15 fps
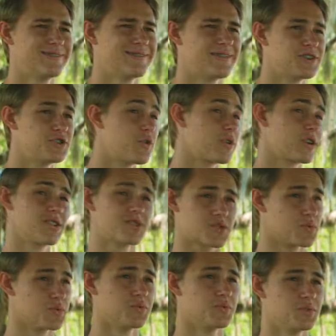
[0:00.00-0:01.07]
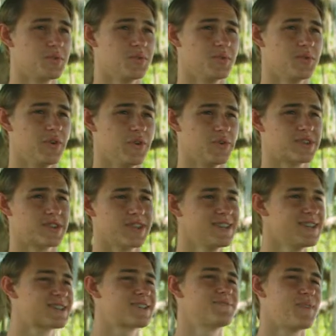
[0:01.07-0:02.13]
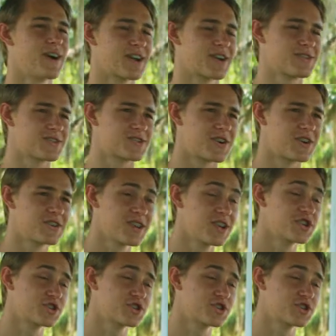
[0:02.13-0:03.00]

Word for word: ignoring school. It was the least of my concerns. It